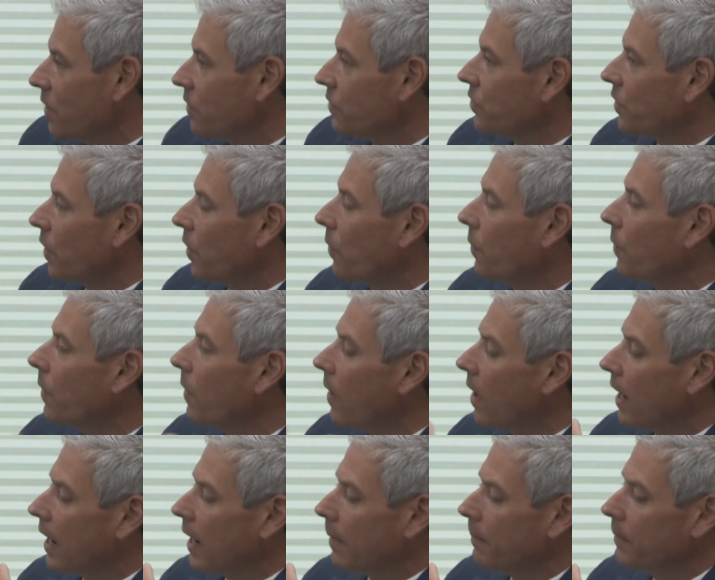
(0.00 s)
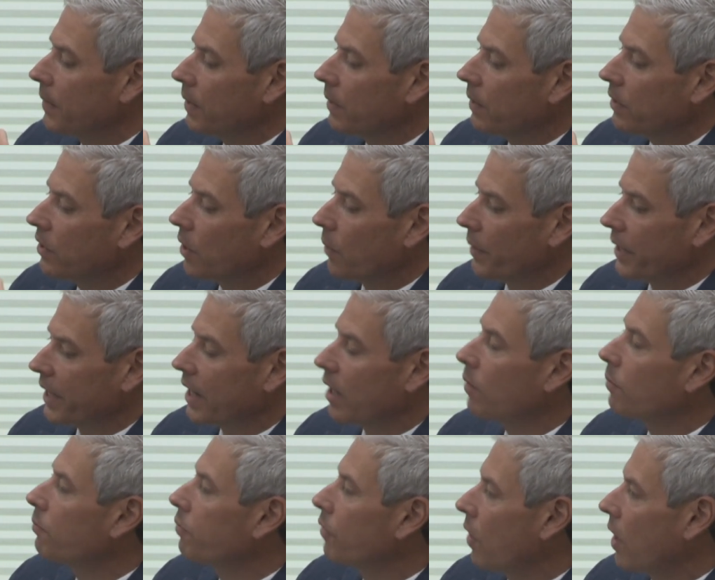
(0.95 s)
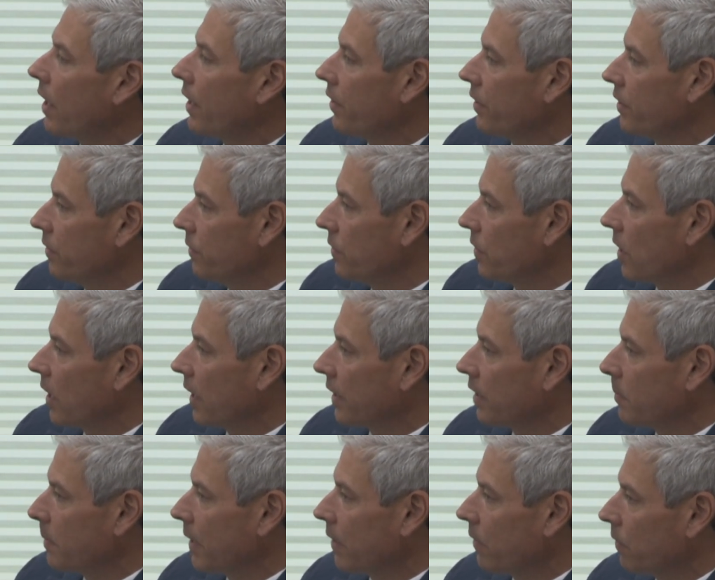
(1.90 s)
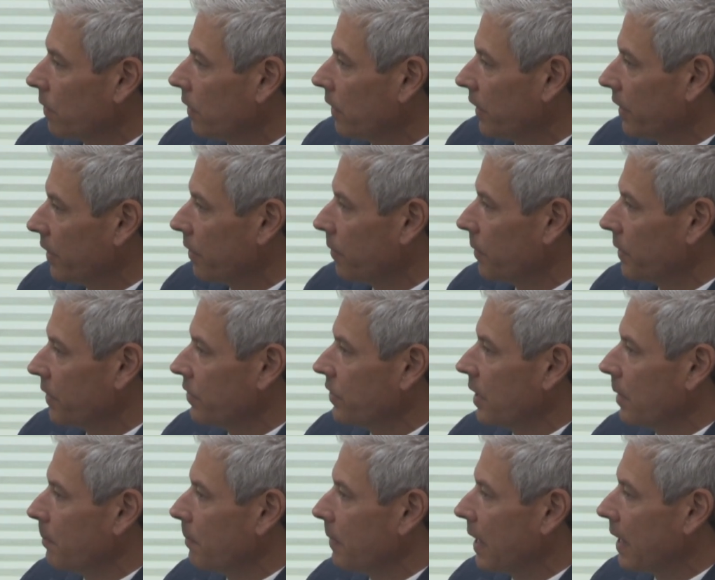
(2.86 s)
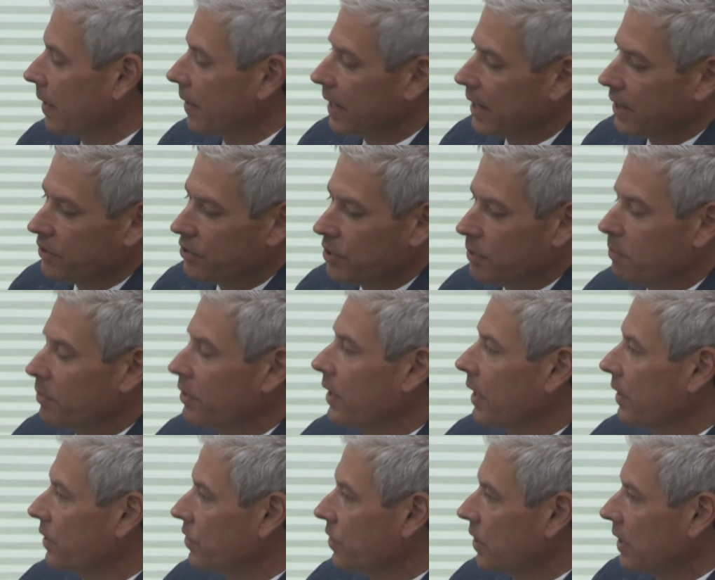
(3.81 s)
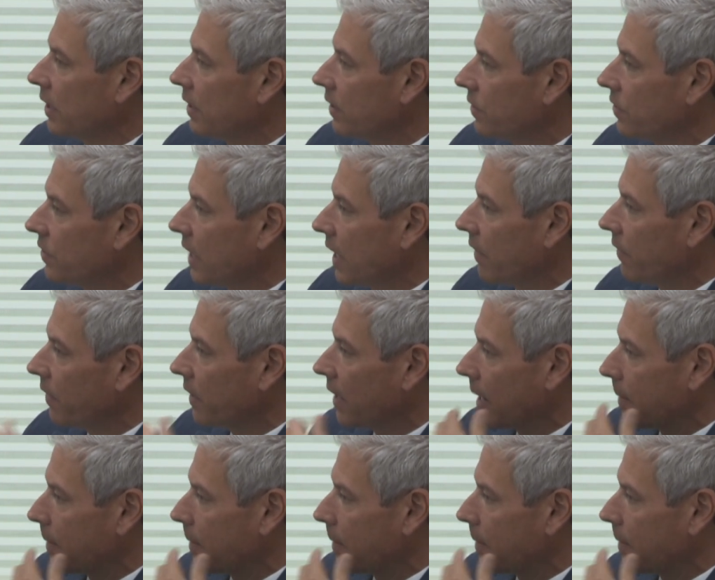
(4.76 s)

So um, going out broader, you talked about earlier with some uh, energy production, et cetera.